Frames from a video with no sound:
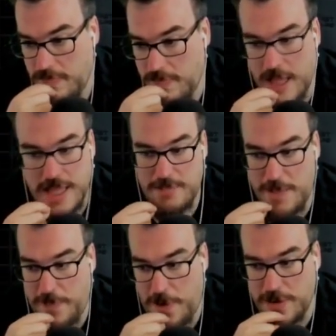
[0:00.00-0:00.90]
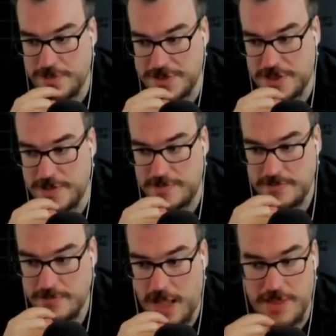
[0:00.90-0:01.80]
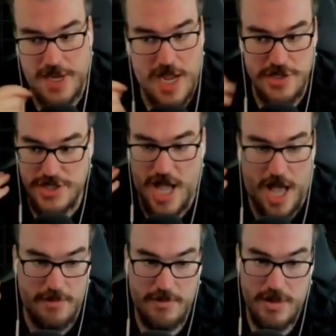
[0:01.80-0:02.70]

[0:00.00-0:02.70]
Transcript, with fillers: I think my party was good. I think I just got